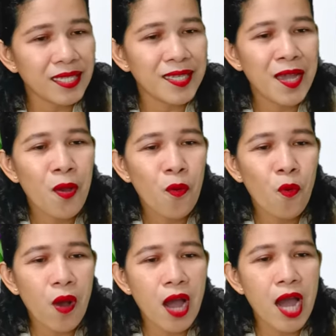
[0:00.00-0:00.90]
X.
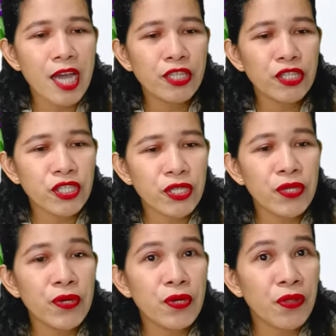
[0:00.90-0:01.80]
1,
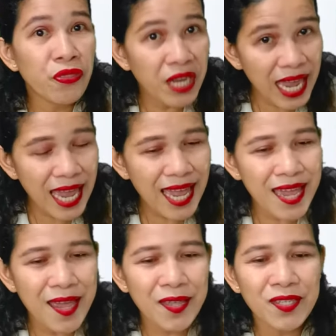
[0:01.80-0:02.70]
2,
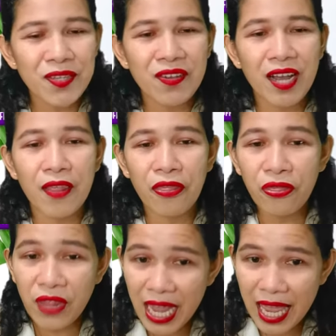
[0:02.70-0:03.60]
3. So you got
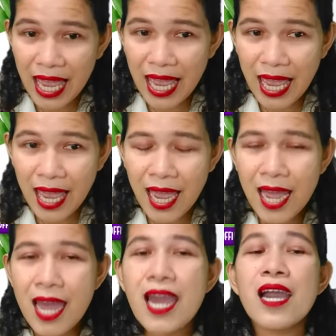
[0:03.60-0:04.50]

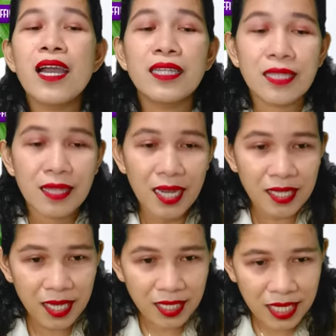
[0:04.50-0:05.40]
3.
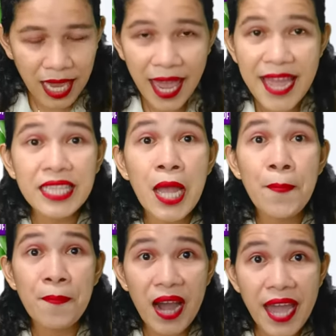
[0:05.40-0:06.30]
That says 8
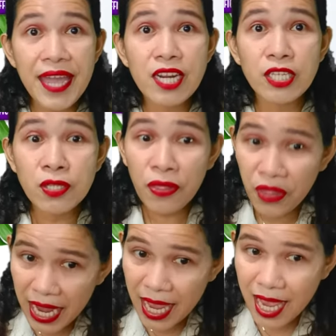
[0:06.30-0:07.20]

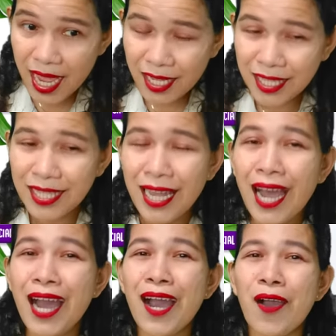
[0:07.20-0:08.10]
minus 3.
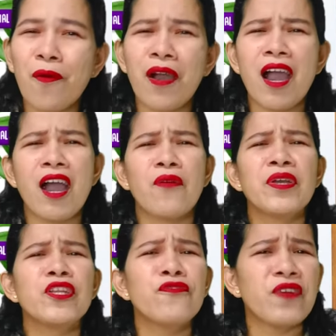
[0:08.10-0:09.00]
Now, how
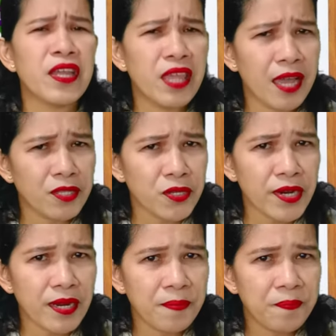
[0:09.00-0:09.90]
will you find the answer?